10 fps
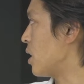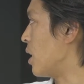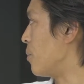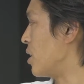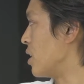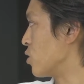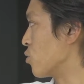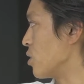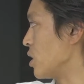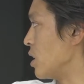And in
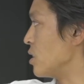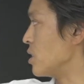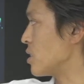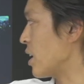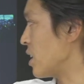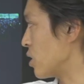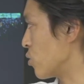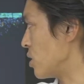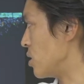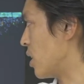green, in these tiny
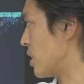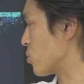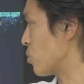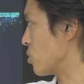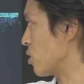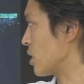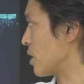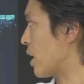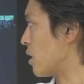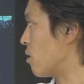green dots, what we're looking
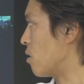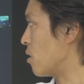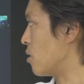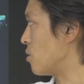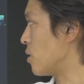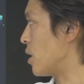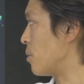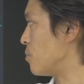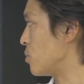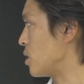at are
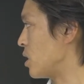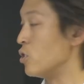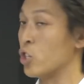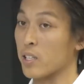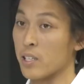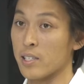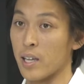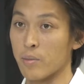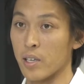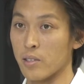the injected
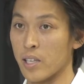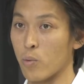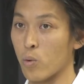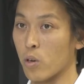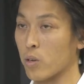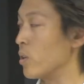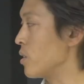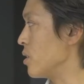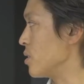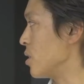stem cells that we work
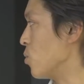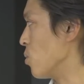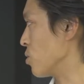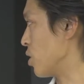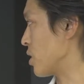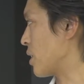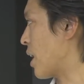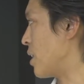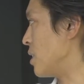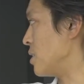with. And so what we're looking
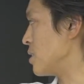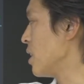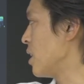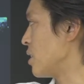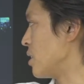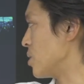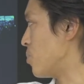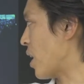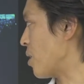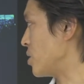at is this
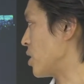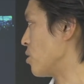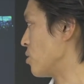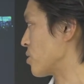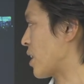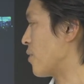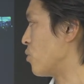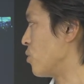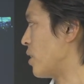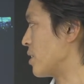biomaterial
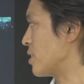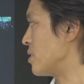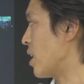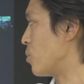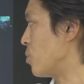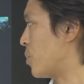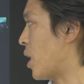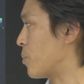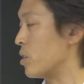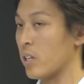scaffold that has now been
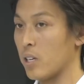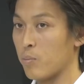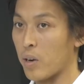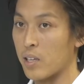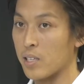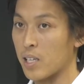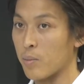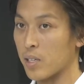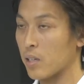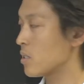populated by these
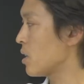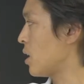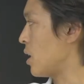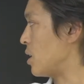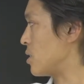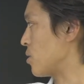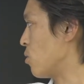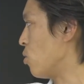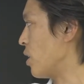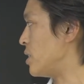stem cells. And so the
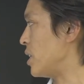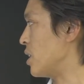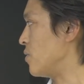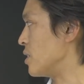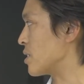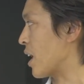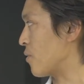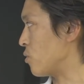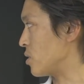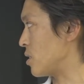whole idea of these
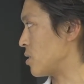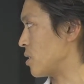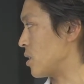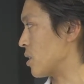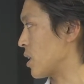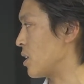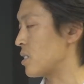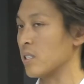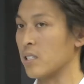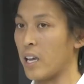scaffolds is to kind of
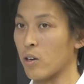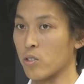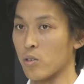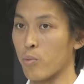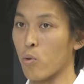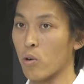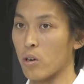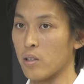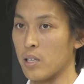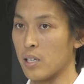sustain or
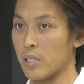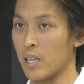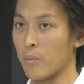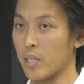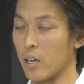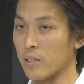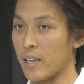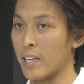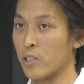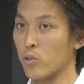support these stem cells
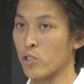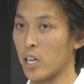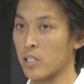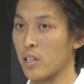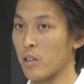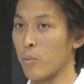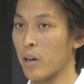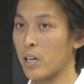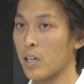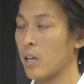as they're injected in the
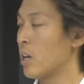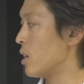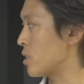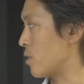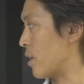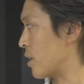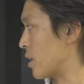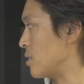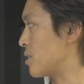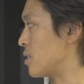body so that they
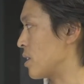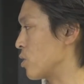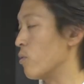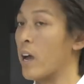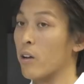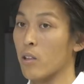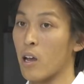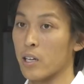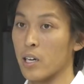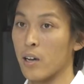can stick around
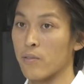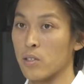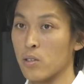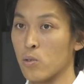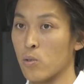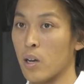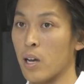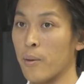long enough to